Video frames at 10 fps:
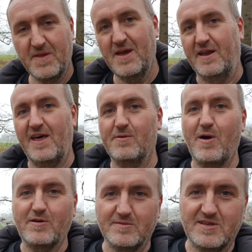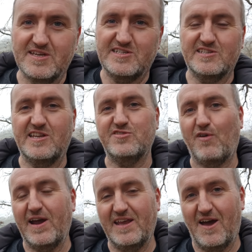Another welcomed addition to this
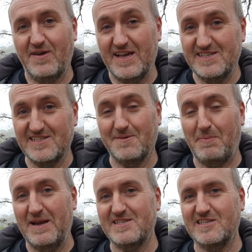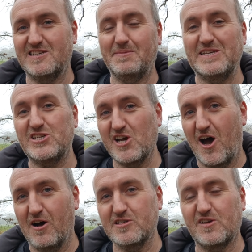radio is its ability to be
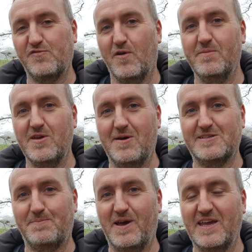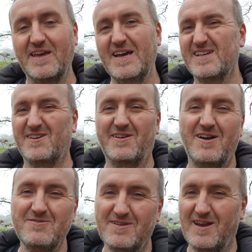charged from USB. So I know,
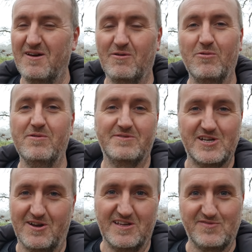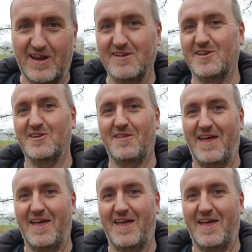you know, all the Chinese radios can do that